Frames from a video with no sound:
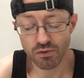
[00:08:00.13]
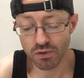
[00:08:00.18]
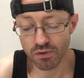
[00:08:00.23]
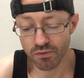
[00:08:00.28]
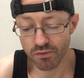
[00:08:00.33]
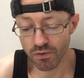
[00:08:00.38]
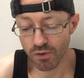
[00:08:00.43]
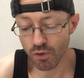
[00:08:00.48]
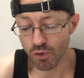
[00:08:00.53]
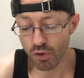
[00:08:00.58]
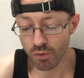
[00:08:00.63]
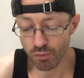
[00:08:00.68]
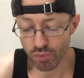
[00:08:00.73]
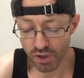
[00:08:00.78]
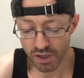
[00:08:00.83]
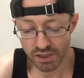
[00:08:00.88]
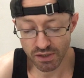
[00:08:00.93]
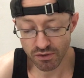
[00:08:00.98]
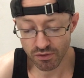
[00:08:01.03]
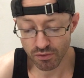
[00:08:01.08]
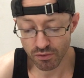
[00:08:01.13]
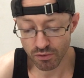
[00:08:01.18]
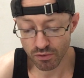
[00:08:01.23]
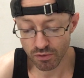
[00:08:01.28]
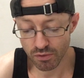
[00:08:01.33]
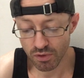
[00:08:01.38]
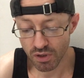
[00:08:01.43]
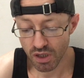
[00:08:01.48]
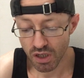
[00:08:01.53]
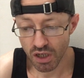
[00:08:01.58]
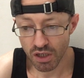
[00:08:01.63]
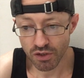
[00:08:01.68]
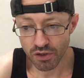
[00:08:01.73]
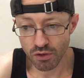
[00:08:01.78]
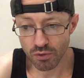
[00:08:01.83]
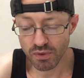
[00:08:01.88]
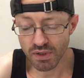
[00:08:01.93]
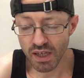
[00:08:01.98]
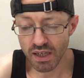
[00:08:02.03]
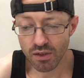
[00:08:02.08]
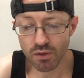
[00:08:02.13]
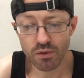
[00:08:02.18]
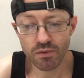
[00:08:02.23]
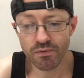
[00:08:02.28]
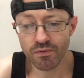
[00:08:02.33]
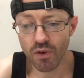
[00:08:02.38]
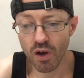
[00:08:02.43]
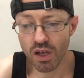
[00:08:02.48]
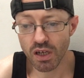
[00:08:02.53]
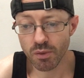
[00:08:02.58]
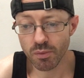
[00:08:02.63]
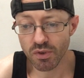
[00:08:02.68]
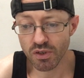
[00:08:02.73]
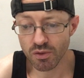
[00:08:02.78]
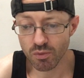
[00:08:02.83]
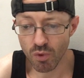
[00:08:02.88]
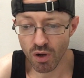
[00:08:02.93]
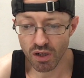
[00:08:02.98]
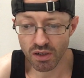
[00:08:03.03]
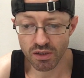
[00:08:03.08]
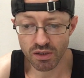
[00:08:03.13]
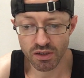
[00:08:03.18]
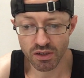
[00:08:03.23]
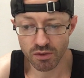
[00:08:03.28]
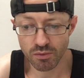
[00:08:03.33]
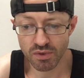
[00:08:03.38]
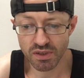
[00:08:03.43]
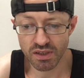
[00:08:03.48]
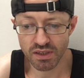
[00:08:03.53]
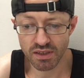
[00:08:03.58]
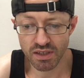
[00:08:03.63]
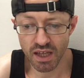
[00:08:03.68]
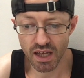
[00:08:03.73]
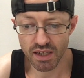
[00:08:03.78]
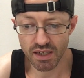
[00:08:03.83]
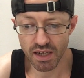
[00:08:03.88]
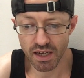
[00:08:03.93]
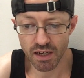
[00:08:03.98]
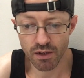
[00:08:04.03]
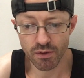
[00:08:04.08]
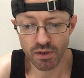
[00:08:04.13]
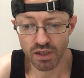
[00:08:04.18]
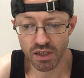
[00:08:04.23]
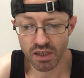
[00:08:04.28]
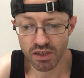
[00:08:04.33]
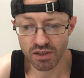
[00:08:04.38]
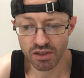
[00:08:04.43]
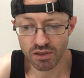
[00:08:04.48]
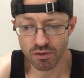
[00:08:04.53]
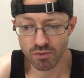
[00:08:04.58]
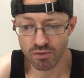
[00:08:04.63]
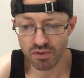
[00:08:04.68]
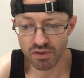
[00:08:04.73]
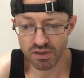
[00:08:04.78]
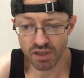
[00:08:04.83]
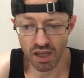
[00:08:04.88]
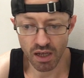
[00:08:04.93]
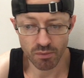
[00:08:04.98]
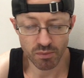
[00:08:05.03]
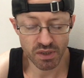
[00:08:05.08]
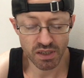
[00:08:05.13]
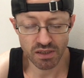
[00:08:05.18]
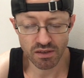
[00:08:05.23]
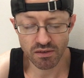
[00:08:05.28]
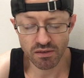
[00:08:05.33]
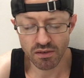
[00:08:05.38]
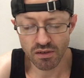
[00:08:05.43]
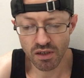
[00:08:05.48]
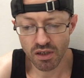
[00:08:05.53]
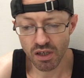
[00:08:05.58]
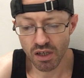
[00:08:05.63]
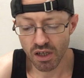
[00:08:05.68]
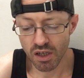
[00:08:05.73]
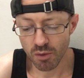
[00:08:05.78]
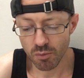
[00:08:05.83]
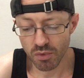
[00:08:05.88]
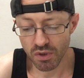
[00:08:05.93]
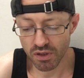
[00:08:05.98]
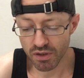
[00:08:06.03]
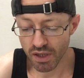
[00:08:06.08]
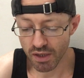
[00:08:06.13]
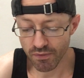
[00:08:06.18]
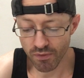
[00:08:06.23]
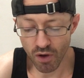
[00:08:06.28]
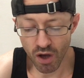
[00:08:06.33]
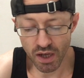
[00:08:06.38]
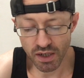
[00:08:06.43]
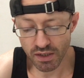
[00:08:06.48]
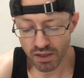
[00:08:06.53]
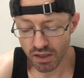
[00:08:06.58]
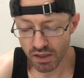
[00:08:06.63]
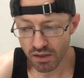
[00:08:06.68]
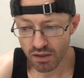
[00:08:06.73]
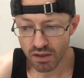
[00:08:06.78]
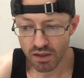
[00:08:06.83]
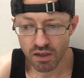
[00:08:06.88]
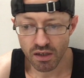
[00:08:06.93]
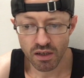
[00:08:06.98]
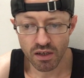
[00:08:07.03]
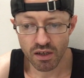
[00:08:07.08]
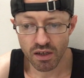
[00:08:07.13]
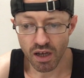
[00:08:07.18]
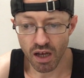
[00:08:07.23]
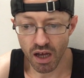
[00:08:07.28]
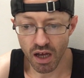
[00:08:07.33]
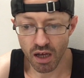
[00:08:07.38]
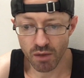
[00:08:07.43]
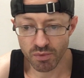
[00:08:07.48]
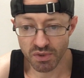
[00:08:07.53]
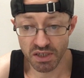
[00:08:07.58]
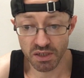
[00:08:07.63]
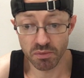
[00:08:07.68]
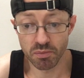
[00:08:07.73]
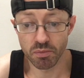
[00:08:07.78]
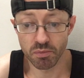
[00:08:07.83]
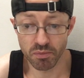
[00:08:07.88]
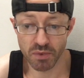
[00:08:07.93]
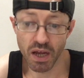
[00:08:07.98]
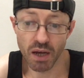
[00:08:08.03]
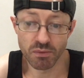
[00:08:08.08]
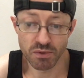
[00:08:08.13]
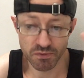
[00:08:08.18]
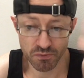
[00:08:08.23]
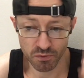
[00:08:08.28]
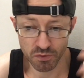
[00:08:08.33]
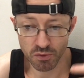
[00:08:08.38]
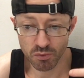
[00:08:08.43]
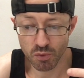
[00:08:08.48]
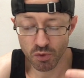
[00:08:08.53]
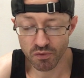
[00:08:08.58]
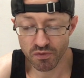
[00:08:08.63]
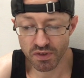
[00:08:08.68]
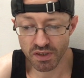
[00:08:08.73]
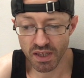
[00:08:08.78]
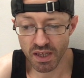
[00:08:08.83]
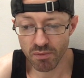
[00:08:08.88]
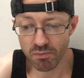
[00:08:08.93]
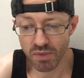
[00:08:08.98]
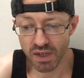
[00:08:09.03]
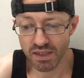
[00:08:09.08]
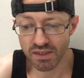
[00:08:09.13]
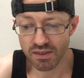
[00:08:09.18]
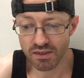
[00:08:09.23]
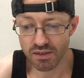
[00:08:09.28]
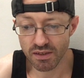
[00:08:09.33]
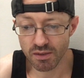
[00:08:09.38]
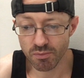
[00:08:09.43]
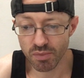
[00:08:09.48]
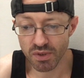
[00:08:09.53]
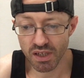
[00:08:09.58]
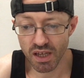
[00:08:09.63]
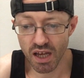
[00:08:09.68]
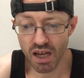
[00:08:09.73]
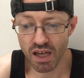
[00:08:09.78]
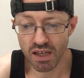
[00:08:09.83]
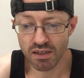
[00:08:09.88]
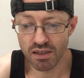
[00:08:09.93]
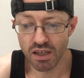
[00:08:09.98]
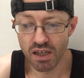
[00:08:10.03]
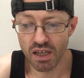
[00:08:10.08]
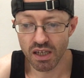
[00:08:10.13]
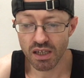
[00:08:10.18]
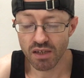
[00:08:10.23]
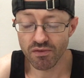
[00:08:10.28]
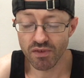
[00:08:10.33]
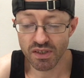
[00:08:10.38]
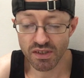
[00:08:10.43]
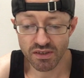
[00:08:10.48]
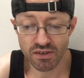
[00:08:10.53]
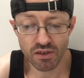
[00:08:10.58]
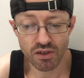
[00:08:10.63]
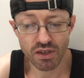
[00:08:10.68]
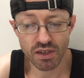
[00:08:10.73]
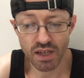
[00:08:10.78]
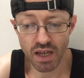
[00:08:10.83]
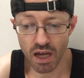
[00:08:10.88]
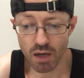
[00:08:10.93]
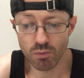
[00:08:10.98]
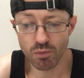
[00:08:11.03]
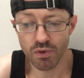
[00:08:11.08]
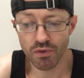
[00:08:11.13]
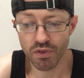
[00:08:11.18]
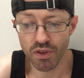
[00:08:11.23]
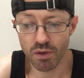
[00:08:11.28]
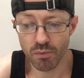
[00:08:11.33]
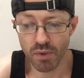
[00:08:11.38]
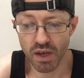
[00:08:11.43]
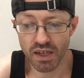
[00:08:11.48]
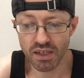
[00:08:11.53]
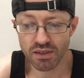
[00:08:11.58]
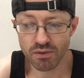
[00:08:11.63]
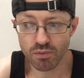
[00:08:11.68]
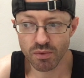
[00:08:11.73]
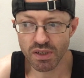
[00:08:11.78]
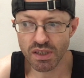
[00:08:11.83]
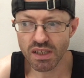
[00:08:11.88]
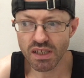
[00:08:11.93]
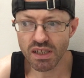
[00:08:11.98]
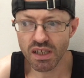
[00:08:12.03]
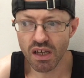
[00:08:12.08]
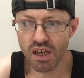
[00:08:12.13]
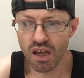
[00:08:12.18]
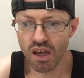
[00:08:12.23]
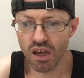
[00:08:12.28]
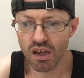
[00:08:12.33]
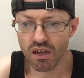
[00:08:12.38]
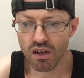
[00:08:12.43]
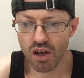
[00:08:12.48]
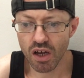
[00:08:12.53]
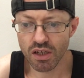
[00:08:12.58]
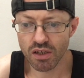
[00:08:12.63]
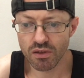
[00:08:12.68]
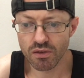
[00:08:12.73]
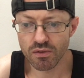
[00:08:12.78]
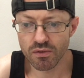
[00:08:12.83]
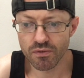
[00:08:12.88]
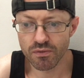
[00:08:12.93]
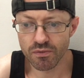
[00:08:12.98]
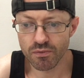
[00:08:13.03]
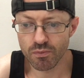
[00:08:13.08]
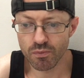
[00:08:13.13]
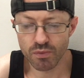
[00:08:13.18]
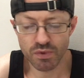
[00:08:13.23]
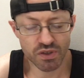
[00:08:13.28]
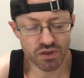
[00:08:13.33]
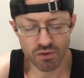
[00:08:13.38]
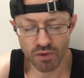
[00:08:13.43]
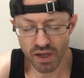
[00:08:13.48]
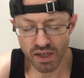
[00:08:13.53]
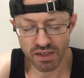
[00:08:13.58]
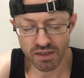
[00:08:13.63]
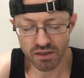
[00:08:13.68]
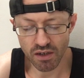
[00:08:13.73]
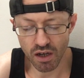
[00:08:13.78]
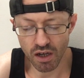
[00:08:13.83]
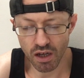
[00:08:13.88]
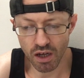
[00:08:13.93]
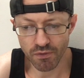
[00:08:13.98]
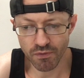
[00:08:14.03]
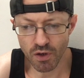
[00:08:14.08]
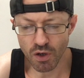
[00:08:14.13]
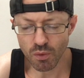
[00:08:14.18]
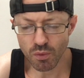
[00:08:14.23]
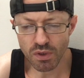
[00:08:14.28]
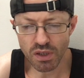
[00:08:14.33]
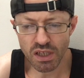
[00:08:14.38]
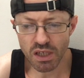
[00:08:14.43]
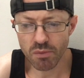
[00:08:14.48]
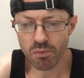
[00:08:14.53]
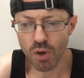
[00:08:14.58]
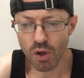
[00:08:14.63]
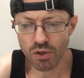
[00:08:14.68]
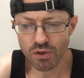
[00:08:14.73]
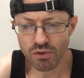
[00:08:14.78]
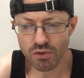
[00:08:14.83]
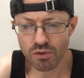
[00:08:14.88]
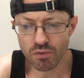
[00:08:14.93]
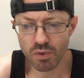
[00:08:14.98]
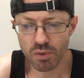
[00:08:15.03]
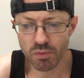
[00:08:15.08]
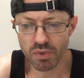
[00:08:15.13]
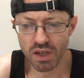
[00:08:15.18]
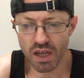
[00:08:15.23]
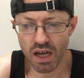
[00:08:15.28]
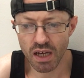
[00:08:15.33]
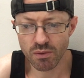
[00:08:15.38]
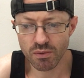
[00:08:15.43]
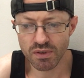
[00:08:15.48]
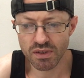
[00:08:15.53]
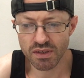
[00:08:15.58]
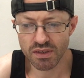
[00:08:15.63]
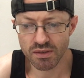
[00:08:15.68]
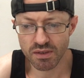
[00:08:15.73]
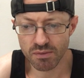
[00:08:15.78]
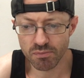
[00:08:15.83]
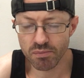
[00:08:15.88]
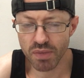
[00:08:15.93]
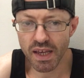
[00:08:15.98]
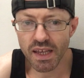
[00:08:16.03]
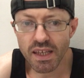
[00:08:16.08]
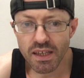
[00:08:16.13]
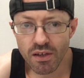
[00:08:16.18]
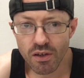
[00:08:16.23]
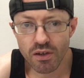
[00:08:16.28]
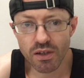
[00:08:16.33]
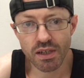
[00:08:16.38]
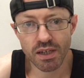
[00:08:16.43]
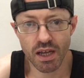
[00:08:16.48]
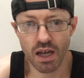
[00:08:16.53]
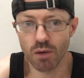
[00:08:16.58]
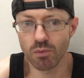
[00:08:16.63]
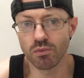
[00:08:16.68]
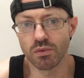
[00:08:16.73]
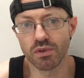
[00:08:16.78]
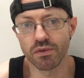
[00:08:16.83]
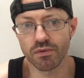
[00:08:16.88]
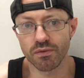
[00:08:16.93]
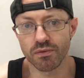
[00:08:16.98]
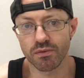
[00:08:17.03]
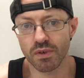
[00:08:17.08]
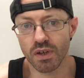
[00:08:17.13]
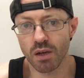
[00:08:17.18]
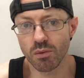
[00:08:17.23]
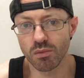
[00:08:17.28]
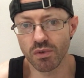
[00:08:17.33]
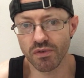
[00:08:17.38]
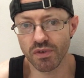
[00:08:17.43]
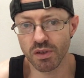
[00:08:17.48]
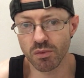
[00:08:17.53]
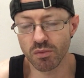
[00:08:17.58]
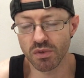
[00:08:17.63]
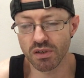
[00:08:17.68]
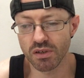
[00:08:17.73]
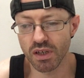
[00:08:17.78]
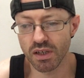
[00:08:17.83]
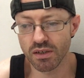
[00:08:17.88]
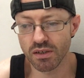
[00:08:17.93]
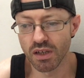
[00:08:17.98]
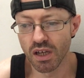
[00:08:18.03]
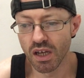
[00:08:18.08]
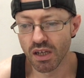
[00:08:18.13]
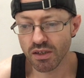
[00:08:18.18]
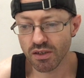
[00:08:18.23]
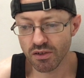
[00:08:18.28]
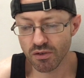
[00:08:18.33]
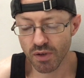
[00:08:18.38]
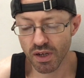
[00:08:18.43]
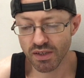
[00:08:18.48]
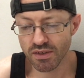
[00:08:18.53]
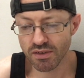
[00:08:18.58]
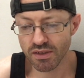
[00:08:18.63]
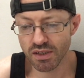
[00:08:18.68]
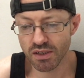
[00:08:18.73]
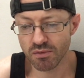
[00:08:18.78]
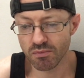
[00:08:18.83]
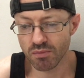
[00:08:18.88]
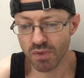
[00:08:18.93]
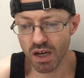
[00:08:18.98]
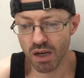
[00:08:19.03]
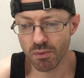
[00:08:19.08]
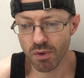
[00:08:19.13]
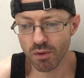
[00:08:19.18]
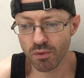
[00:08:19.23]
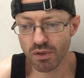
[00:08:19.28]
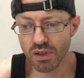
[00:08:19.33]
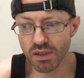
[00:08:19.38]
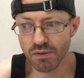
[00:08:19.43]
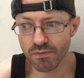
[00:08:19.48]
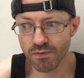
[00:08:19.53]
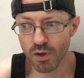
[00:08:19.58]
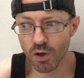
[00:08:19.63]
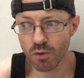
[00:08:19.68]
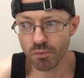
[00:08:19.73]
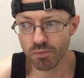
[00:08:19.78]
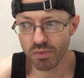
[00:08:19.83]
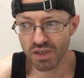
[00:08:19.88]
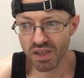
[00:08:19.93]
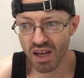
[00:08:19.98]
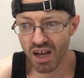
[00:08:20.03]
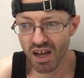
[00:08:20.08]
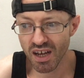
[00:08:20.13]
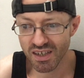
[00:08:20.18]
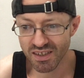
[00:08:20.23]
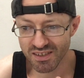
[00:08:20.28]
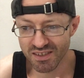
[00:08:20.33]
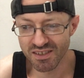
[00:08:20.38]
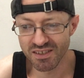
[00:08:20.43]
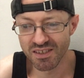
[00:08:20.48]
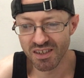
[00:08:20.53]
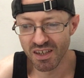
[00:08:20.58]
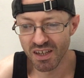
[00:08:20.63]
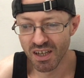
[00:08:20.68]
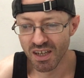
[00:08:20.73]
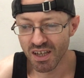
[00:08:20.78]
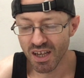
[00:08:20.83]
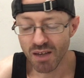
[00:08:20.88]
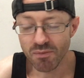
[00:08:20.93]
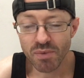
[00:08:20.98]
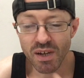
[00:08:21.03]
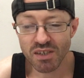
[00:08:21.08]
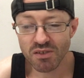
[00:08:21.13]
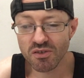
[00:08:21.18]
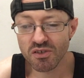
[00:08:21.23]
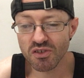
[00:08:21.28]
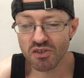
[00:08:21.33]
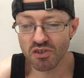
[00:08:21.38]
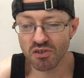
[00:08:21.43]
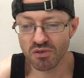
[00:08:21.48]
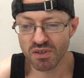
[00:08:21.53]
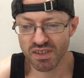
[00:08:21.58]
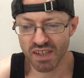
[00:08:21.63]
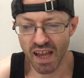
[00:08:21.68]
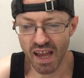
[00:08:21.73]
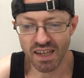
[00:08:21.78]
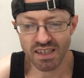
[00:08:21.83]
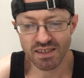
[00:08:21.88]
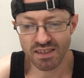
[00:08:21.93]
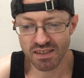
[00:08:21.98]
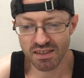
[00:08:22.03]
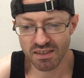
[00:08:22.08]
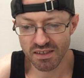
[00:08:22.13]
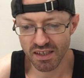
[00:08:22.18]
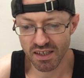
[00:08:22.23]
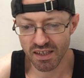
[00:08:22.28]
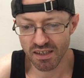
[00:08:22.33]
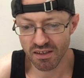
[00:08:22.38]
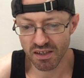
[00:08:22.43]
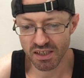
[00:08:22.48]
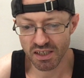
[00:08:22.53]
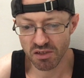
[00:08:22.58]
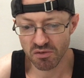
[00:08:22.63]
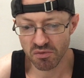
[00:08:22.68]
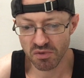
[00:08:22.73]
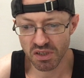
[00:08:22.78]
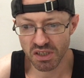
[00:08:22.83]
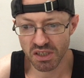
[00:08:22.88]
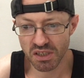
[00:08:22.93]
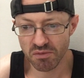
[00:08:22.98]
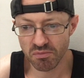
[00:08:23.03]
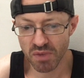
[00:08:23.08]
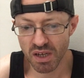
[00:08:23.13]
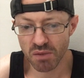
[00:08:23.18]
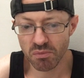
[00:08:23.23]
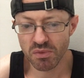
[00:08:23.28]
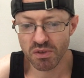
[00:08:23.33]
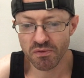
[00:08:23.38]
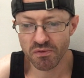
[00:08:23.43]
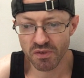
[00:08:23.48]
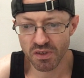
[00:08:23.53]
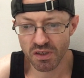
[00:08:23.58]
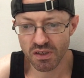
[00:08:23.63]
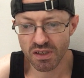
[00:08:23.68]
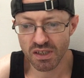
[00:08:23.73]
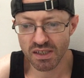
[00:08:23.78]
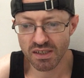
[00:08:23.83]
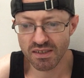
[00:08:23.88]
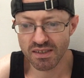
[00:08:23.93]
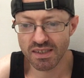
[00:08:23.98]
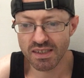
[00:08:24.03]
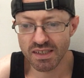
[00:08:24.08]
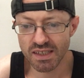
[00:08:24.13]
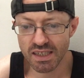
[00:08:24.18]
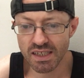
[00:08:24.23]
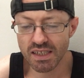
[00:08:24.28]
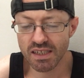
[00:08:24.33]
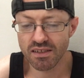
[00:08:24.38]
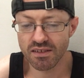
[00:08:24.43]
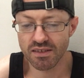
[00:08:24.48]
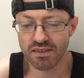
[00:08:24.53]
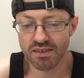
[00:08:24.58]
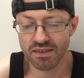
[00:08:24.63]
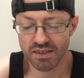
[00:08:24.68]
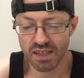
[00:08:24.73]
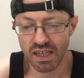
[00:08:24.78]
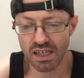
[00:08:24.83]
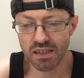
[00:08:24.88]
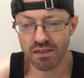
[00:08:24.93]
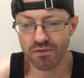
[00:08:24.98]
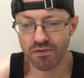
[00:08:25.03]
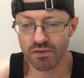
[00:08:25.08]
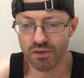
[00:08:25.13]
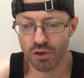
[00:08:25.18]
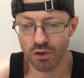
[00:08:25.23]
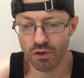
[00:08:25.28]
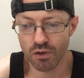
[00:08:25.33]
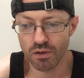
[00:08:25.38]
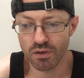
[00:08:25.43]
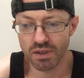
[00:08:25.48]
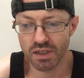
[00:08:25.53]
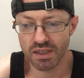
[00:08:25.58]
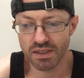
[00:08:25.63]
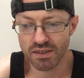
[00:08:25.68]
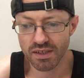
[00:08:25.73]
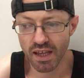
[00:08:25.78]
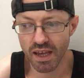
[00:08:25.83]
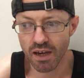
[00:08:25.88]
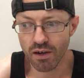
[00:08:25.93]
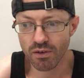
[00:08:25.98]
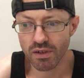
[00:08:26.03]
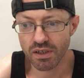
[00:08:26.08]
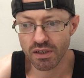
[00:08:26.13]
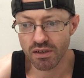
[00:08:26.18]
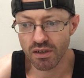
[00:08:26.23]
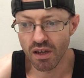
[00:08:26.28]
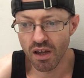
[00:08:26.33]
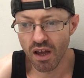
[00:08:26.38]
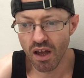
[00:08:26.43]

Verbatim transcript: through the floor, breaks through. Hugh and that couldn't find her because while she was in that area she was hidden. But they find her, she comes through the roof to them basically. Picard convinces her to come with them, and it's really kind of strange. I felt really emotional when Picard was begging her to come with him and to trust him. I really felt Picard's and Patrick Stewart's acting there. Like, he really made me feel his need to save her and his caring.